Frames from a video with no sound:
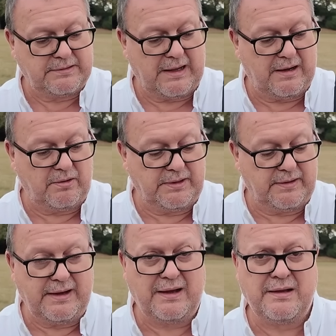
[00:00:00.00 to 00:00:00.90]
download it
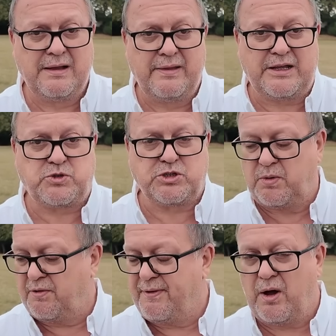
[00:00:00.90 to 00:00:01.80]
and that. That's just
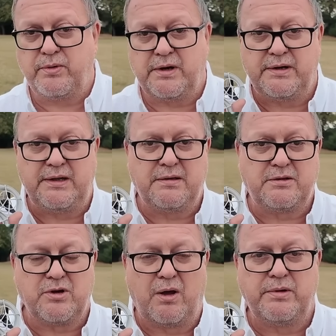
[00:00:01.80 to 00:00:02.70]
with a phone and the
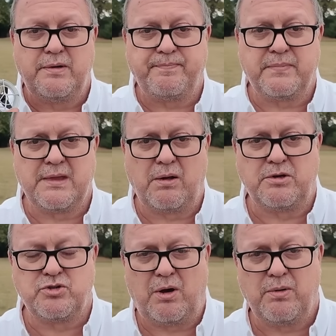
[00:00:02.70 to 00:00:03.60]
drone, no
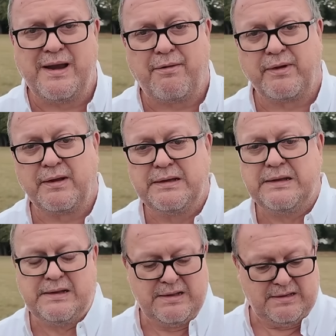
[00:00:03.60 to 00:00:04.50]
controller, nothing.
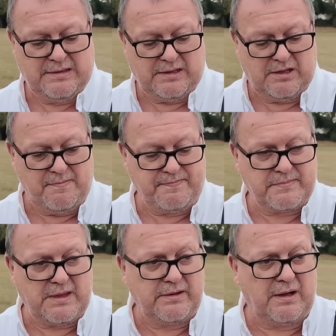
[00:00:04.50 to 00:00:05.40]

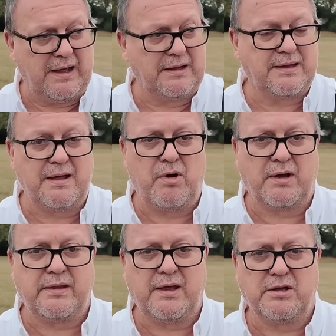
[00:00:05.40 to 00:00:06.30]
A later date I
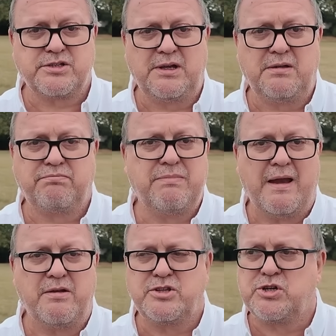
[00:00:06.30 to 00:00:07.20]
might get the RC
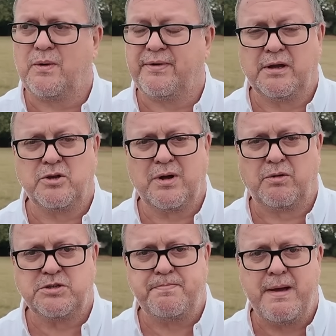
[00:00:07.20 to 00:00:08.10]
N 2, I think
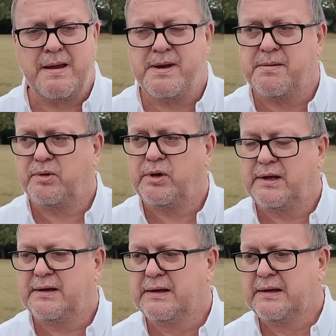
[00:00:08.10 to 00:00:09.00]
controller is bare minimum you
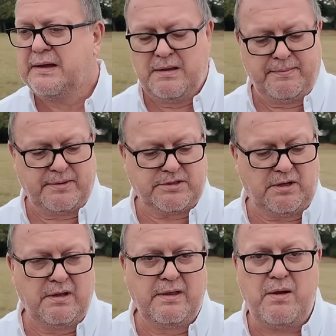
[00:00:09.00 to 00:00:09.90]
need.
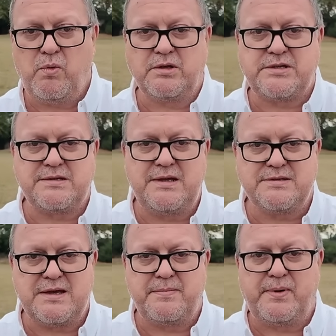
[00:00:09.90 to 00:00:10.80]
But that works as it
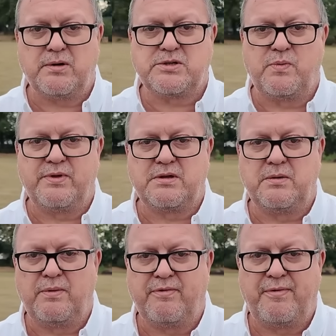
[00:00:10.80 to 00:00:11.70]
is out the box with
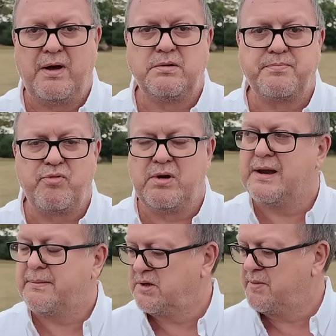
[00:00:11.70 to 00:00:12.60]
a phone.
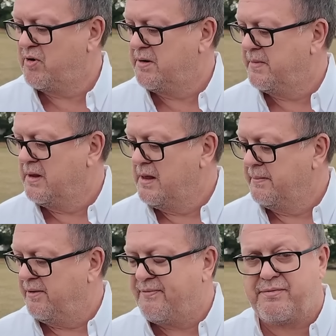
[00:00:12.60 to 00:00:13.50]
Brilliant, absolutely brilliant.
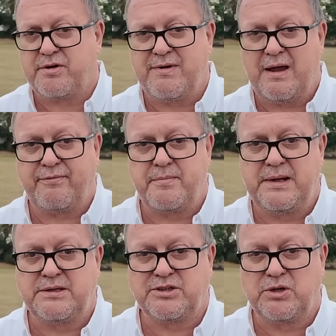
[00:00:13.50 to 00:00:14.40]
Bit of faffing around for
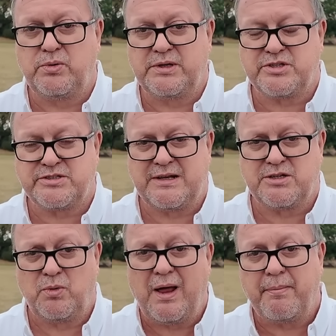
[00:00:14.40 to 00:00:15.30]
me to do this, to set
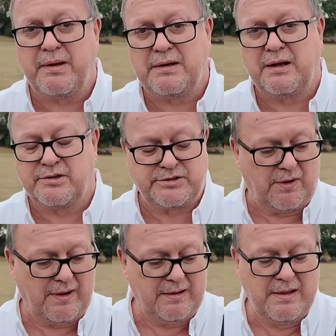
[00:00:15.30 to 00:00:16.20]
this all up last
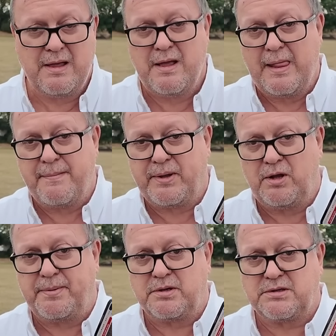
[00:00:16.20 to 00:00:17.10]
night,
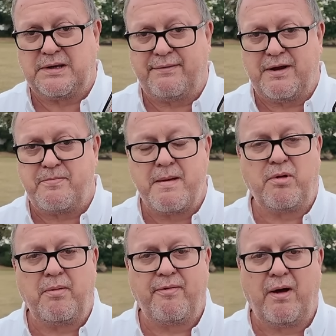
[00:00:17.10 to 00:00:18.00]
purely because I didn't have enough
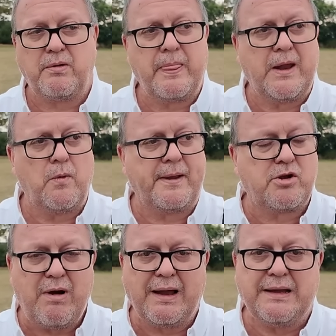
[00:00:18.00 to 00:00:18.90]
memory on my phone. It would be
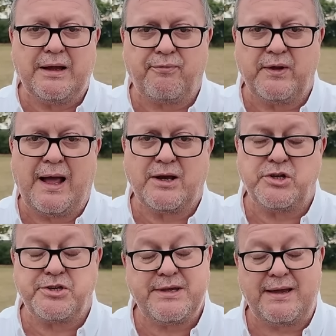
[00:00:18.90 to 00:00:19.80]
great if they
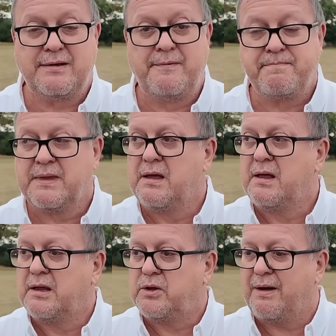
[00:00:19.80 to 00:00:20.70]
actually said,
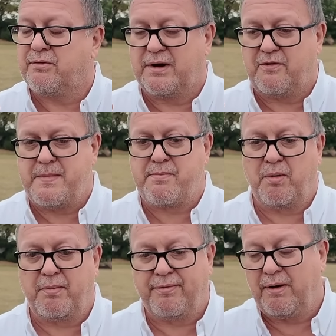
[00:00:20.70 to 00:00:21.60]
you haven't got enough
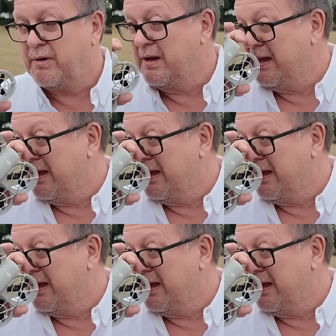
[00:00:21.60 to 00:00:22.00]
memory on your phone.